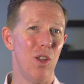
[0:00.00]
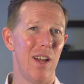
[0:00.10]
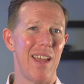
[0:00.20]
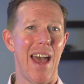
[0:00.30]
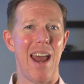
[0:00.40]

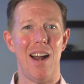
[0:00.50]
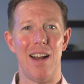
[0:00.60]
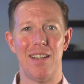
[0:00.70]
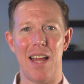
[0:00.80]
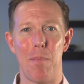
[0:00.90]
look at
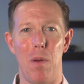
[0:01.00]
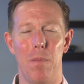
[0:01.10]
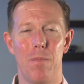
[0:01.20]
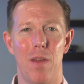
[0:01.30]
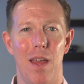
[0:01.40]
an example.
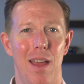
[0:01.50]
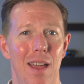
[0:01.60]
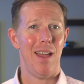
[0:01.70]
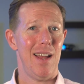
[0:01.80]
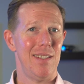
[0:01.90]

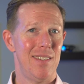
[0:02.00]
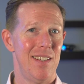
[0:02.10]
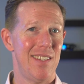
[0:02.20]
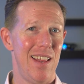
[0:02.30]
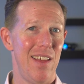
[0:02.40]
And
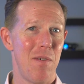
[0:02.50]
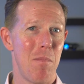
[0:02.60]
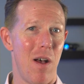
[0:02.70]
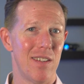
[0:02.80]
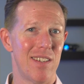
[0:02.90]
since I live
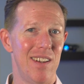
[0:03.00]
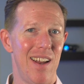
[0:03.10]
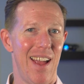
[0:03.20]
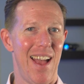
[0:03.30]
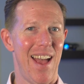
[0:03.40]
in
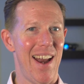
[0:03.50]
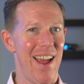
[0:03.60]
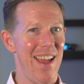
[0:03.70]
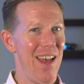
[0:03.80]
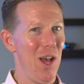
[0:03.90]
Boston and
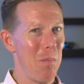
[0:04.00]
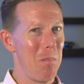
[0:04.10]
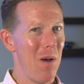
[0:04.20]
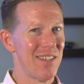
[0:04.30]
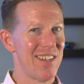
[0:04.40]
I
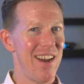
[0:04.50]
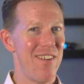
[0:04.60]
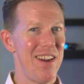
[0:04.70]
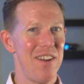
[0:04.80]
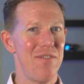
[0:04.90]
help Boston
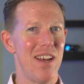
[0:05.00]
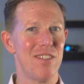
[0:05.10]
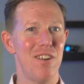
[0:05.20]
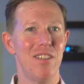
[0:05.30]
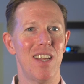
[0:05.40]
area
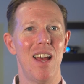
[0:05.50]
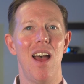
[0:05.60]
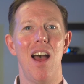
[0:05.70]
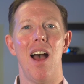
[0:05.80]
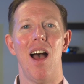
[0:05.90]
investors,
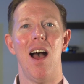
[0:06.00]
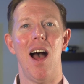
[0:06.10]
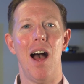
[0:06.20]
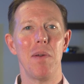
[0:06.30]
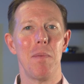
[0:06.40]

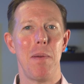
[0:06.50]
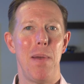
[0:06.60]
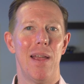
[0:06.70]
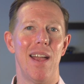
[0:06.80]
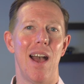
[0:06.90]
I'm going to be
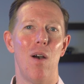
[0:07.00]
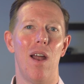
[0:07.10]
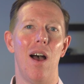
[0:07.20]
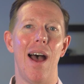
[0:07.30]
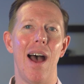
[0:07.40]
picking
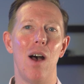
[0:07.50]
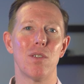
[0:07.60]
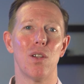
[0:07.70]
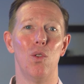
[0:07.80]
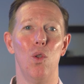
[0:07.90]
out a
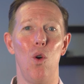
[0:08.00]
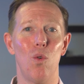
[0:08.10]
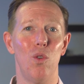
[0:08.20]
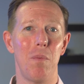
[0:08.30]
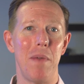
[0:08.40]
house
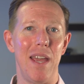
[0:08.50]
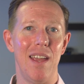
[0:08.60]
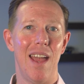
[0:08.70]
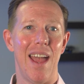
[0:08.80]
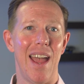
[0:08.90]
local to
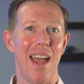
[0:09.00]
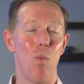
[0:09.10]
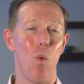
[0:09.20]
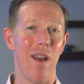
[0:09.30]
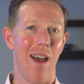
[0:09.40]
me
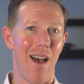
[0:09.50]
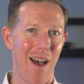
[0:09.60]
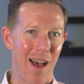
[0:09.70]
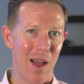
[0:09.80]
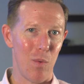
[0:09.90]
and what
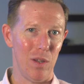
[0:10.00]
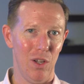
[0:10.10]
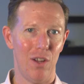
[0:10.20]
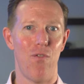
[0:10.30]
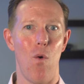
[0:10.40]
I
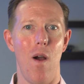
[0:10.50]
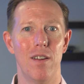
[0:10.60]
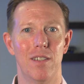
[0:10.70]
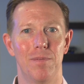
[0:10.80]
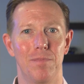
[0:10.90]
would look
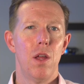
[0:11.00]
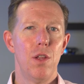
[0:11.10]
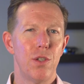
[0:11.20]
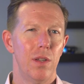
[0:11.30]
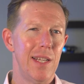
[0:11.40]
for.
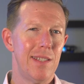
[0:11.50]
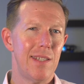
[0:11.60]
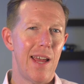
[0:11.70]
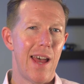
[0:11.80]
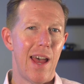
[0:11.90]
So let's
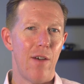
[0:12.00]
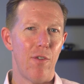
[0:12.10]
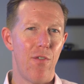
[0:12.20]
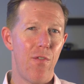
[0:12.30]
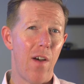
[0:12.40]
say I have a
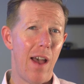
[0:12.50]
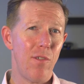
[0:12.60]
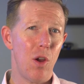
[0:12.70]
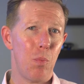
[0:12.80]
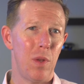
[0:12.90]

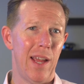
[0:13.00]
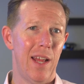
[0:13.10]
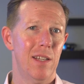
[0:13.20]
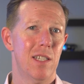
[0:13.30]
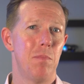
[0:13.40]
5-year
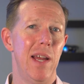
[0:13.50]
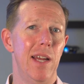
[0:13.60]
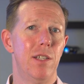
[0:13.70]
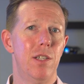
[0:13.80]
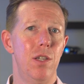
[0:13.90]
plan to buy a
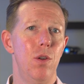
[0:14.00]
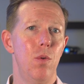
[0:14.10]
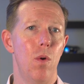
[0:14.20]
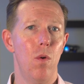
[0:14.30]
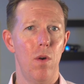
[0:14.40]

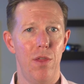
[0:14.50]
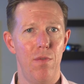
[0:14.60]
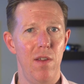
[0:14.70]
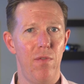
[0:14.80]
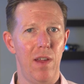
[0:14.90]
2 or
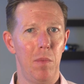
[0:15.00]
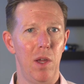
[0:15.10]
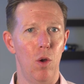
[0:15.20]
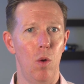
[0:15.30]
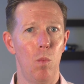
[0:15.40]
3 family
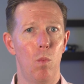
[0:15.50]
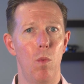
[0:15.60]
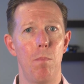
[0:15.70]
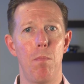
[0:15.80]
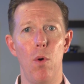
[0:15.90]
home
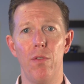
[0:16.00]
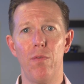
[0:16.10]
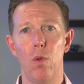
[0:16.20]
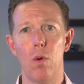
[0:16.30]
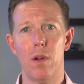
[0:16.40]
where both
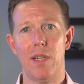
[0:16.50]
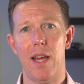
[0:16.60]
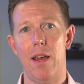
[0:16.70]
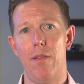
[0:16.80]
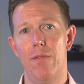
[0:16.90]
floors
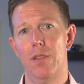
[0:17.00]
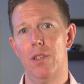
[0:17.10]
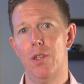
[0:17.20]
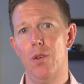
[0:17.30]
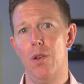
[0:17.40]
have
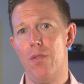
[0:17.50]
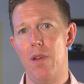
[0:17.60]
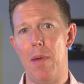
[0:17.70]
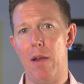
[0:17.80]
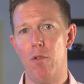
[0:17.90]
2 to 3
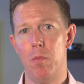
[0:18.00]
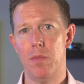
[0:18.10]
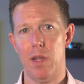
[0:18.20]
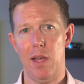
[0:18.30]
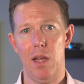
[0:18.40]

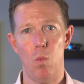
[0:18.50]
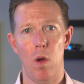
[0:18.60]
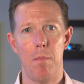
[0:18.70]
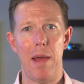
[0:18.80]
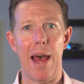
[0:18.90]
bedrooms and
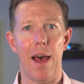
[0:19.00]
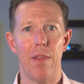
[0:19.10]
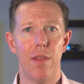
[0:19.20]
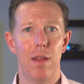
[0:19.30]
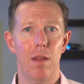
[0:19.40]
1
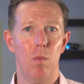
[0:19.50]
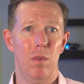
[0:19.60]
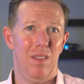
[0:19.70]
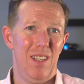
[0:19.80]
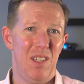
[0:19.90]
bath.
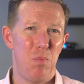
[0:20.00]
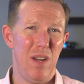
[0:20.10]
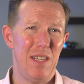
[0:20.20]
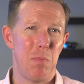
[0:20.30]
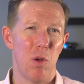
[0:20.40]
This is
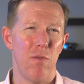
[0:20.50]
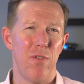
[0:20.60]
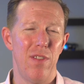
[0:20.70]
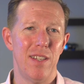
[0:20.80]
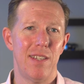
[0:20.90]
pretty typical for
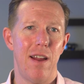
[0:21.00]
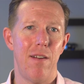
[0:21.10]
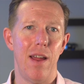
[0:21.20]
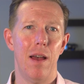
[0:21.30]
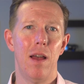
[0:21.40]
this
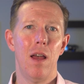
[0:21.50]
area.